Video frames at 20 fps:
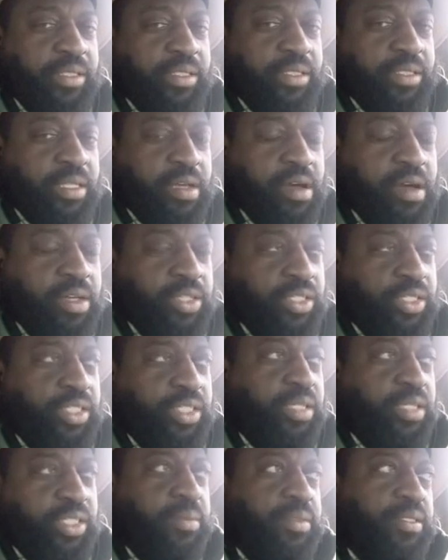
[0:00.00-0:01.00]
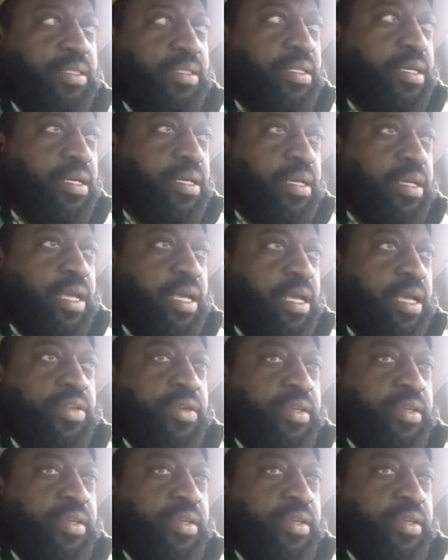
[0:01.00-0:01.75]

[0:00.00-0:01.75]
to the larger steps. And